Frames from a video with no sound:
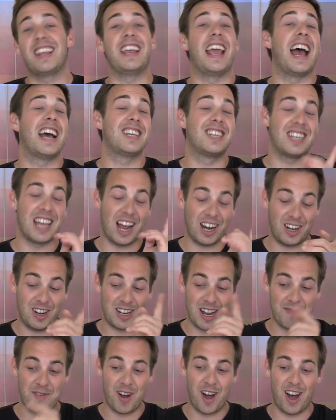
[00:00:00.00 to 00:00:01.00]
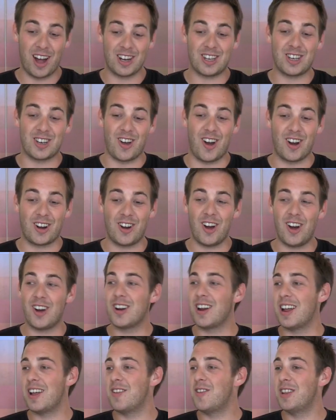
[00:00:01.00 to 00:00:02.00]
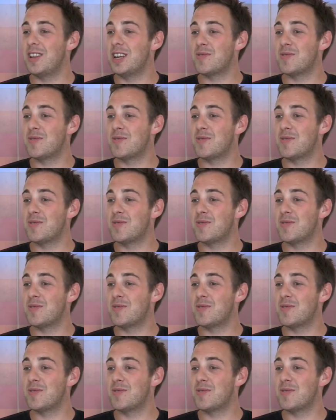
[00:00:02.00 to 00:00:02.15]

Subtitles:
Yes, thank you, Deborah Hartstock. God, all